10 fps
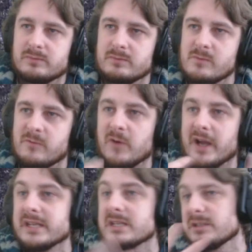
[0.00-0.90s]

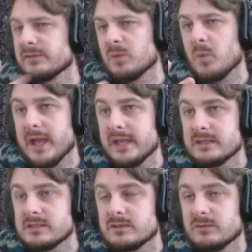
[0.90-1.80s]
finding different
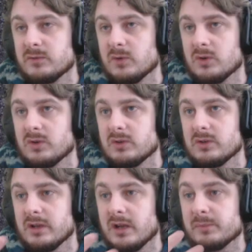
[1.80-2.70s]
ways for
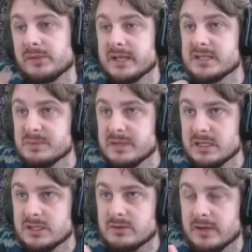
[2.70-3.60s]
a player to
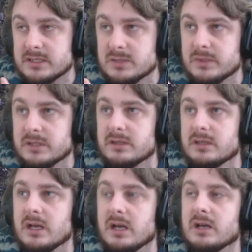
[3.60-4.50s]
be interacted with.
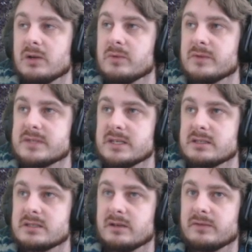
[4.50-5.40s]
We've seen
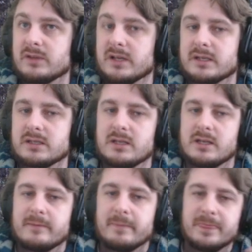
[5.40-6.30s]
stuff like
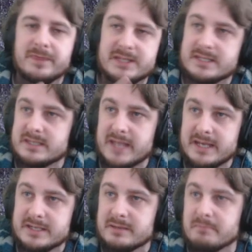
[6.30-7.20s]
this
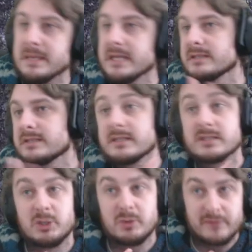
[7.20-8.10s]
state means
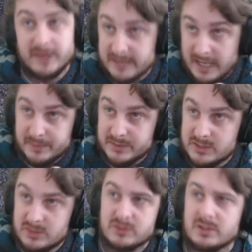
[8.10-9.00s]
this new effect
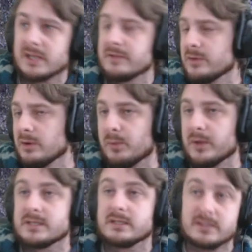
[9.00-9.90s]
happens to you. So like if you are
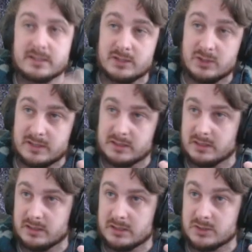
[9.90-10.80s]
poisoned, this is a new thing
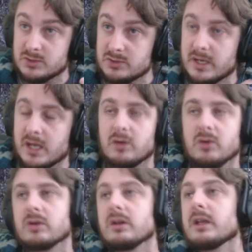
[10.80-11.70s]
that you do now, or